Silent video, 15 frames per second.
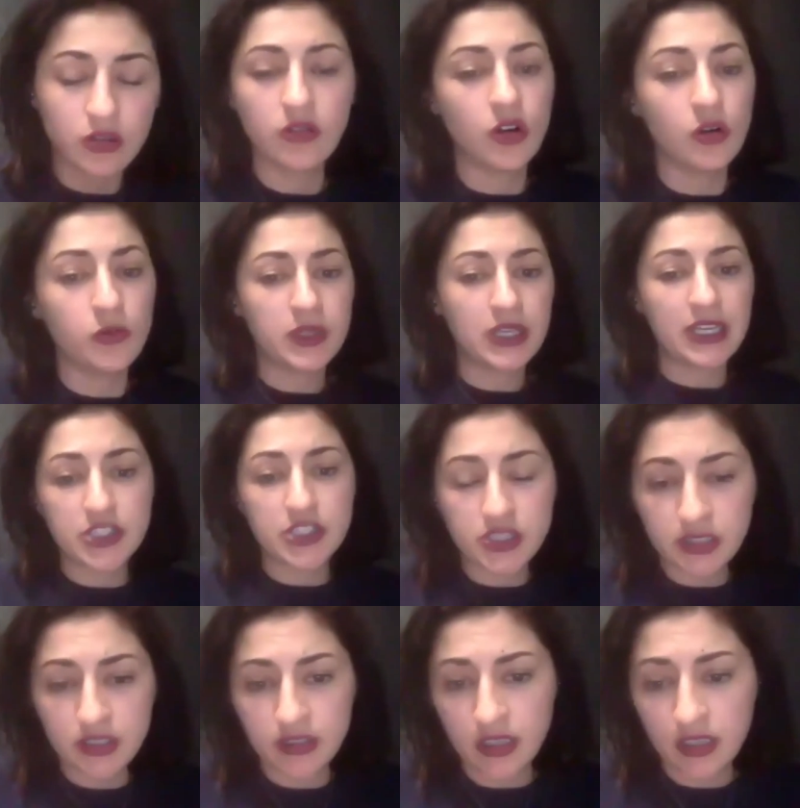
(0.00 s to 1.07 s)

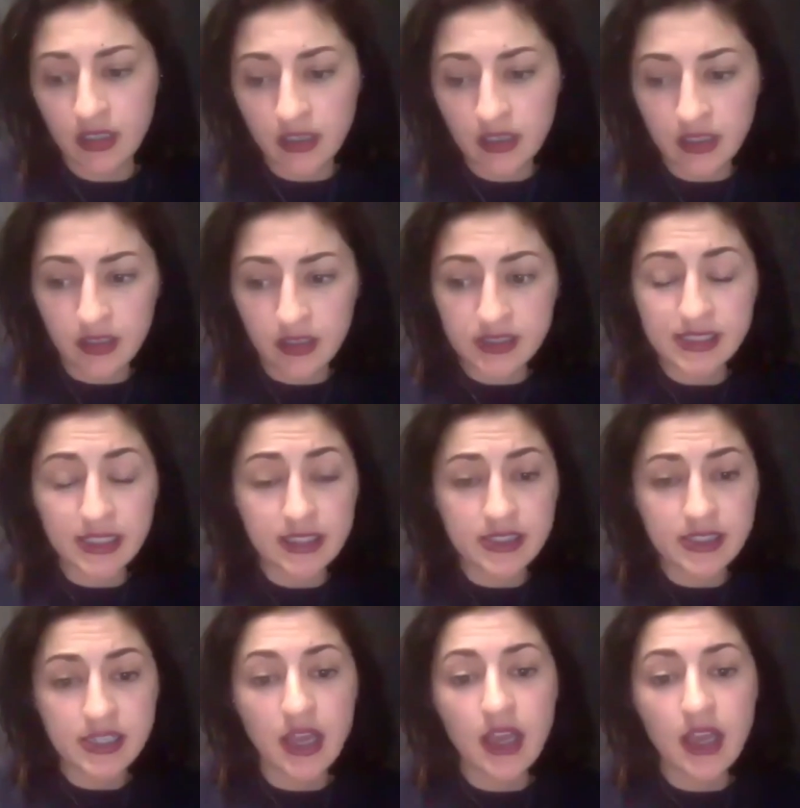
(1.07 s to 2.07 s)
compilation sits,